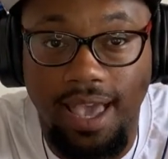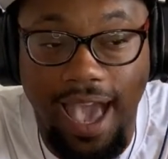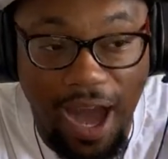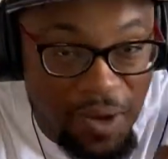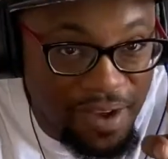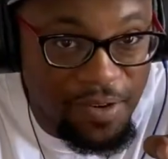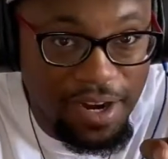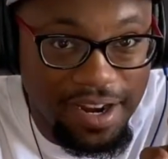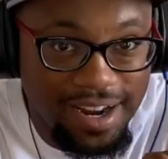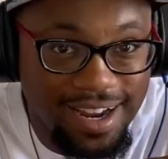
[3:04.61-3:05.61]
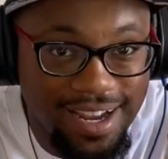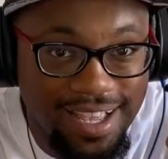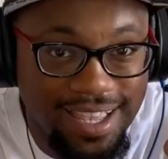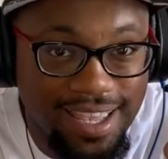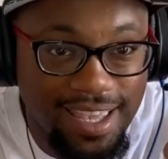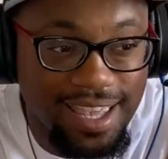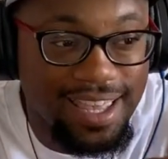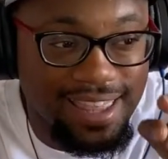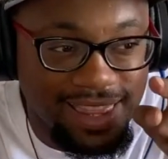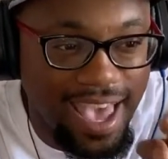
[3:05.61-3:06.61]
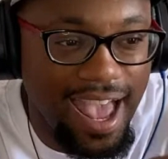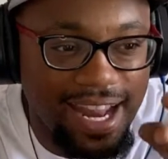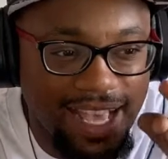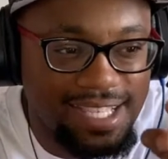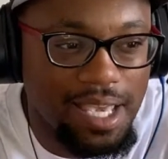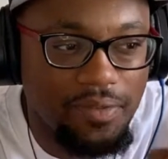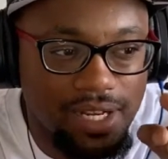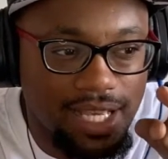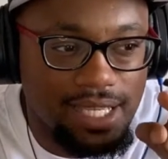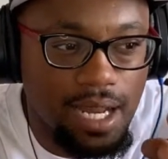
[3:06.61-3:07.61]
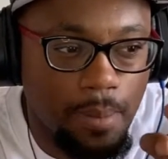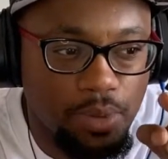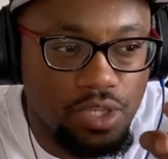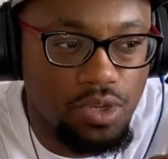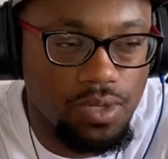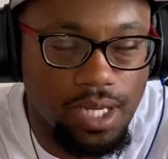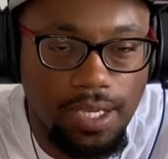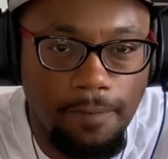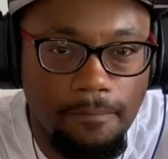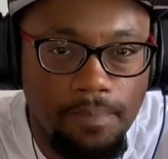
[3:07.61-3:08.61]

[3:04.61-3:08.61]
However, that has given us an opportunity